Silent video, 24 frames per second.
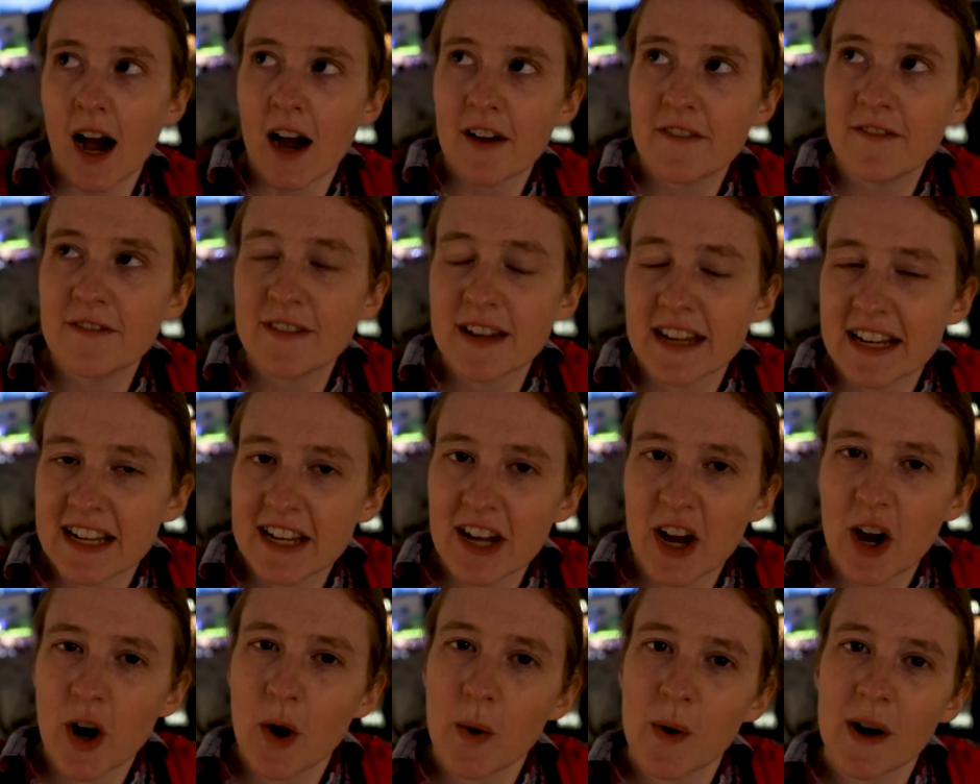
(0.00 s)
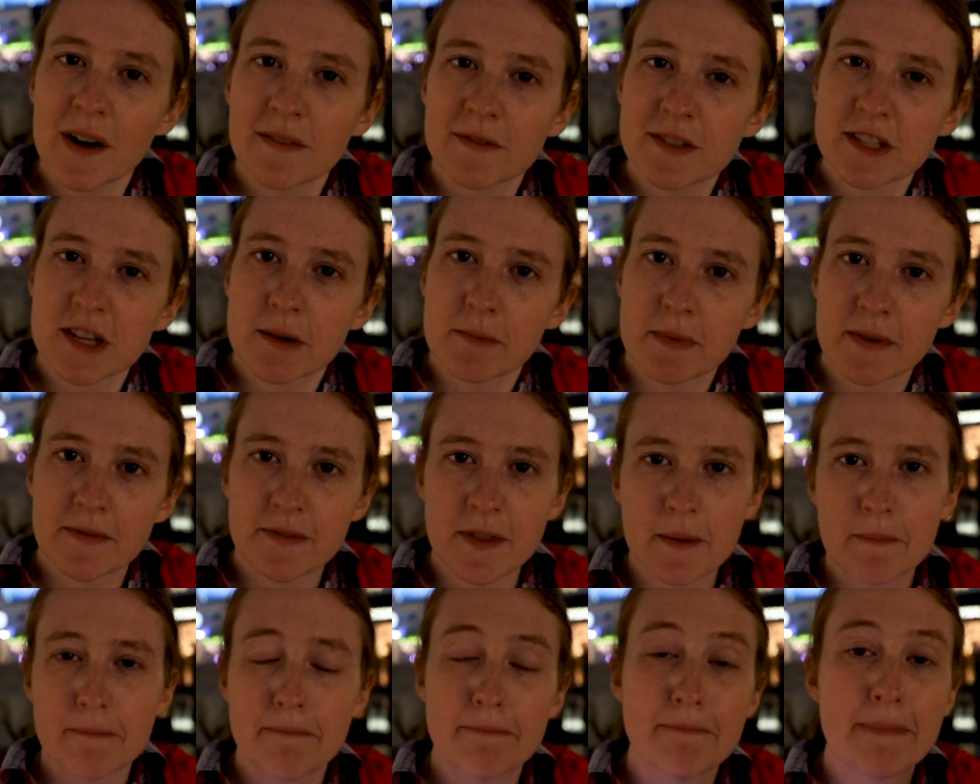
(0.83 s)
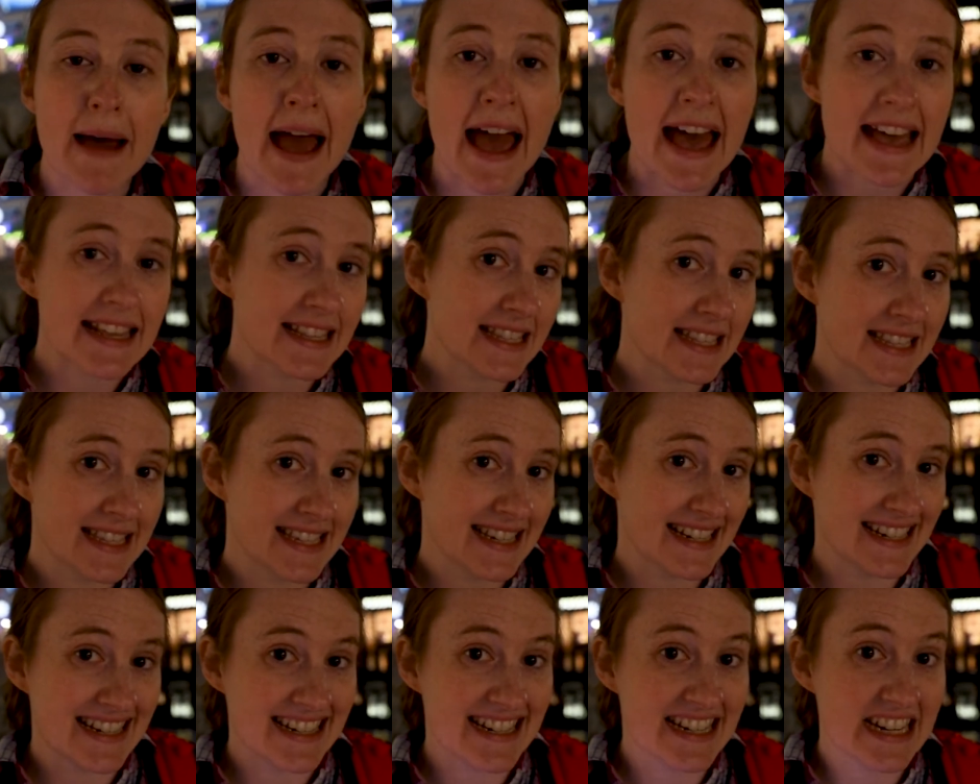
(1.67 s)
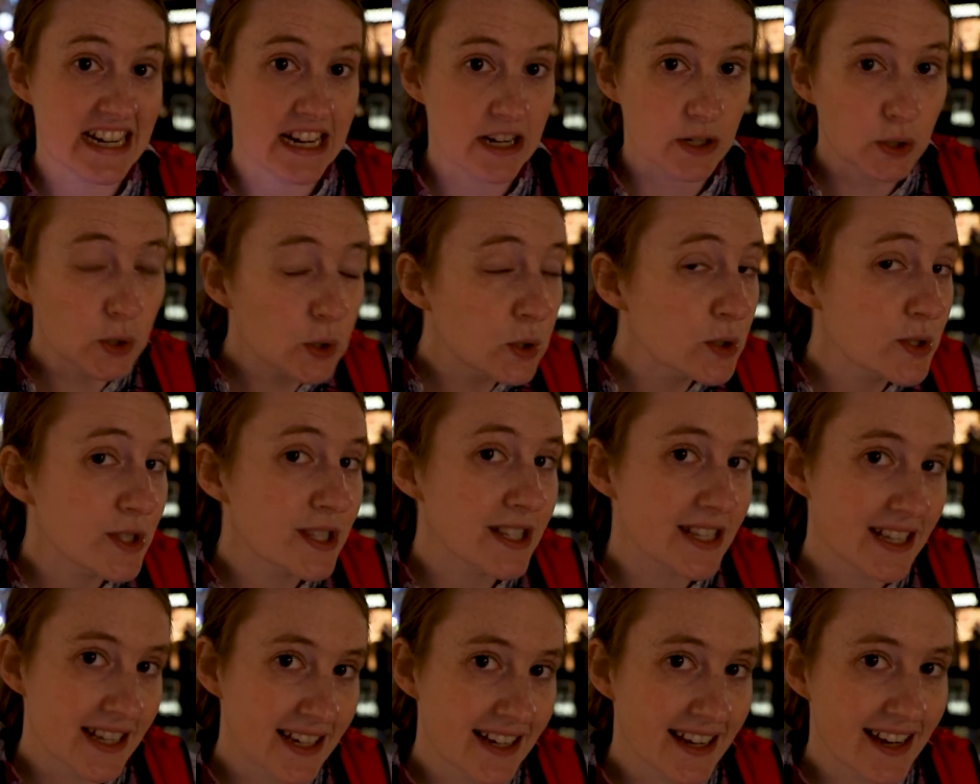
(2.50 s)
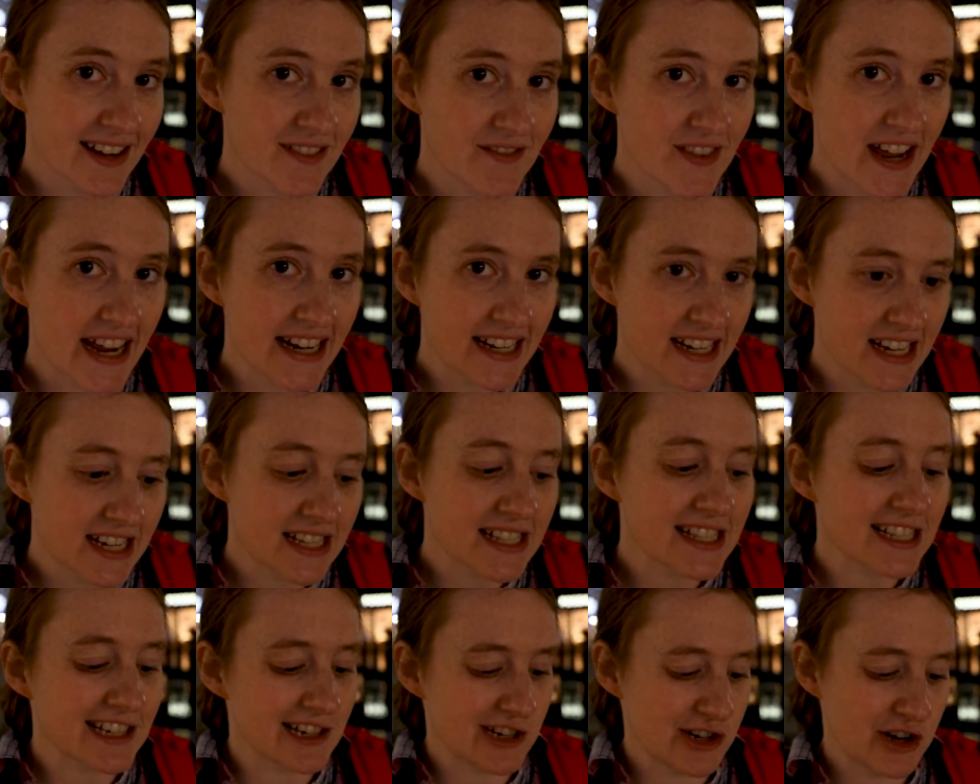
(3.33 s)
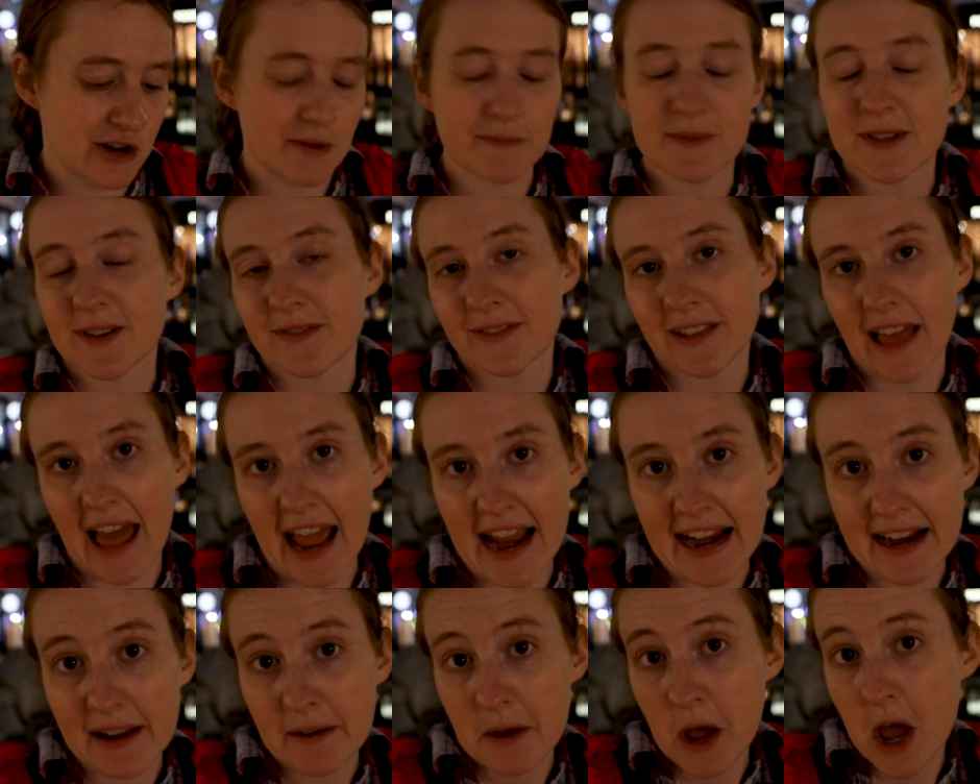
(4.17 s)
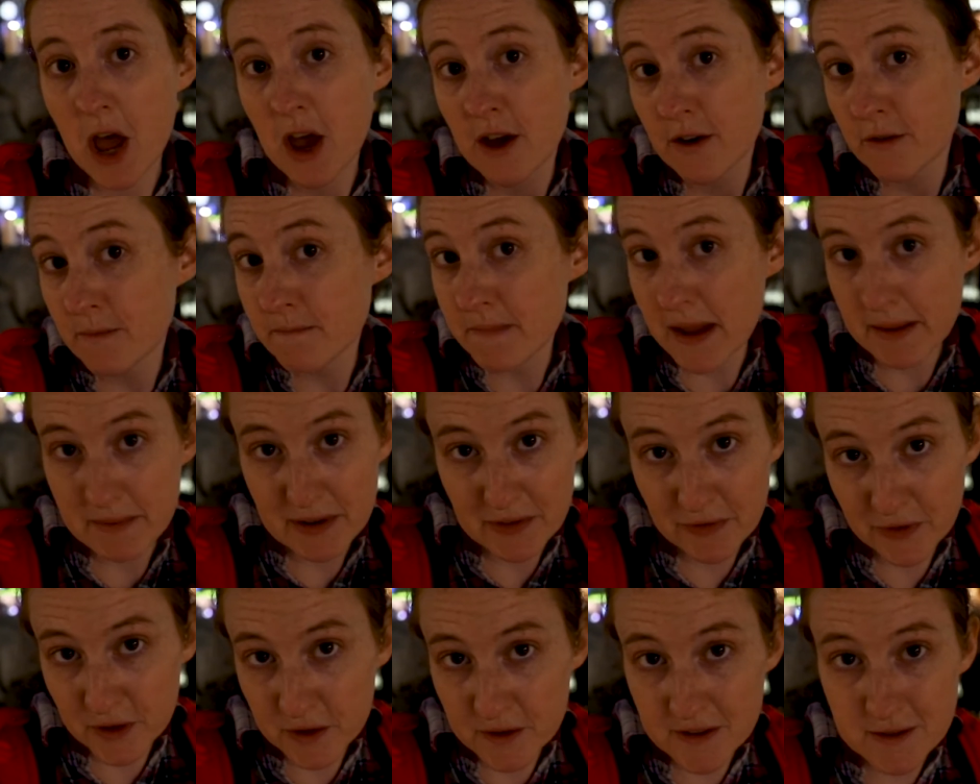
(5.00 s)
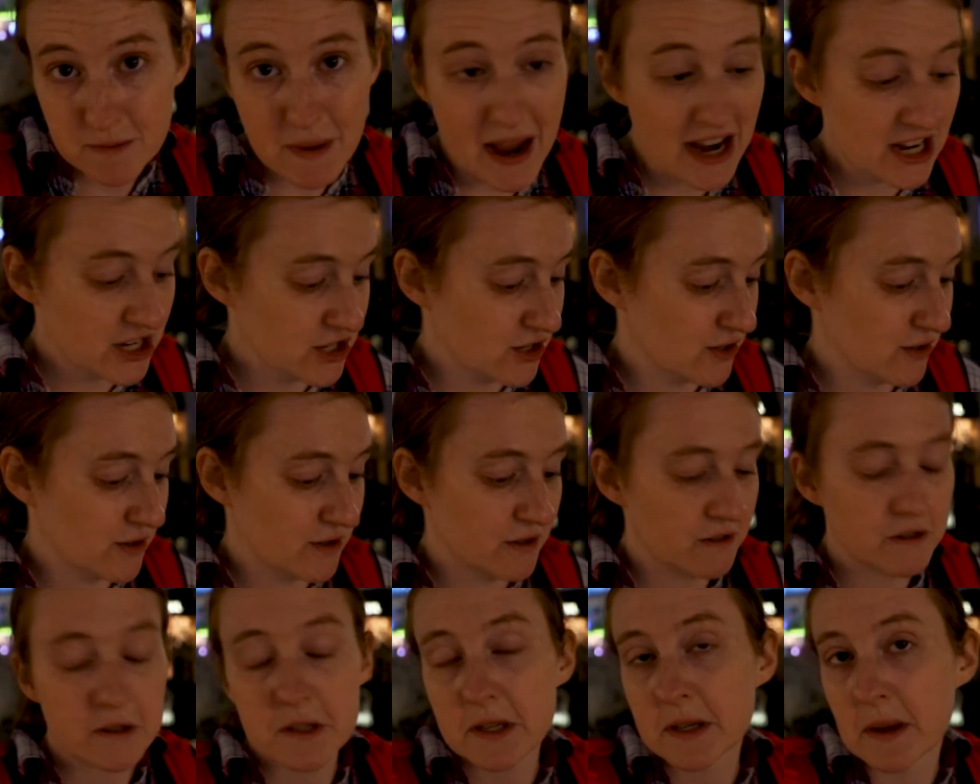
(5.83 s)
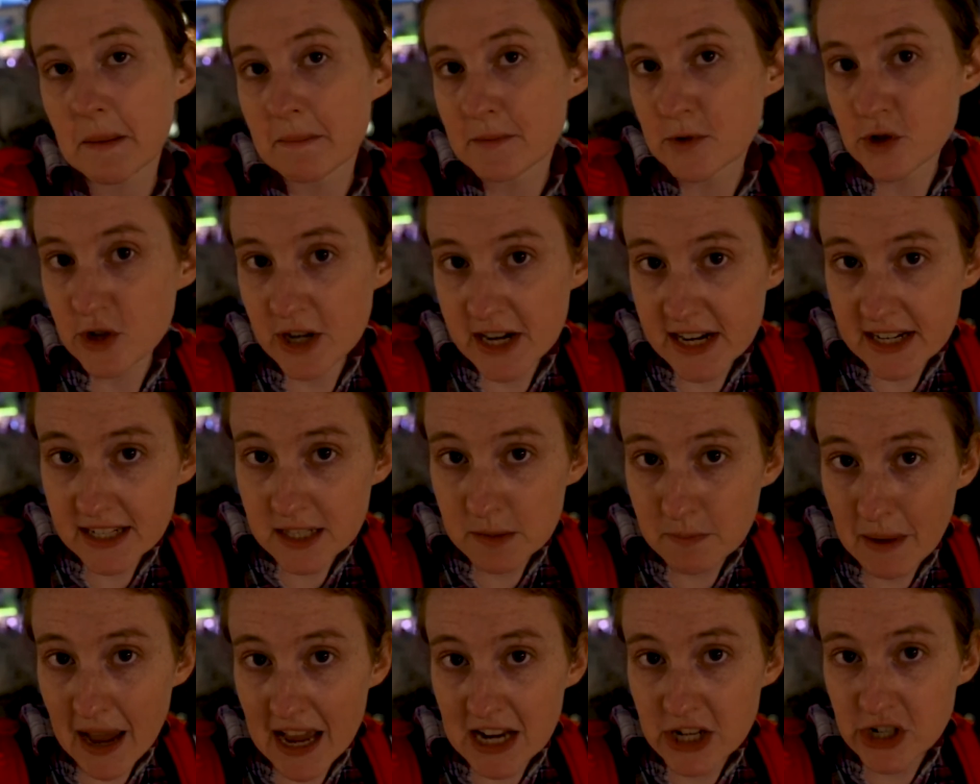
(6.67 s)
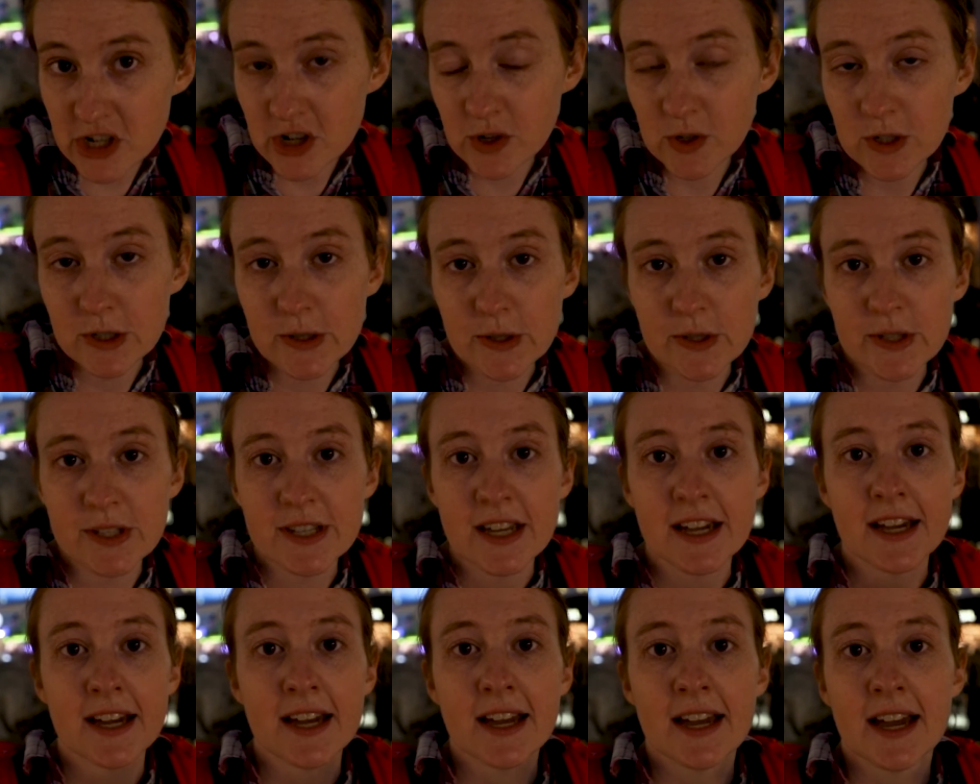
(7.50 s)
a video of some of the best deals in Vegas in terms of like maybe food specials, some drink specials.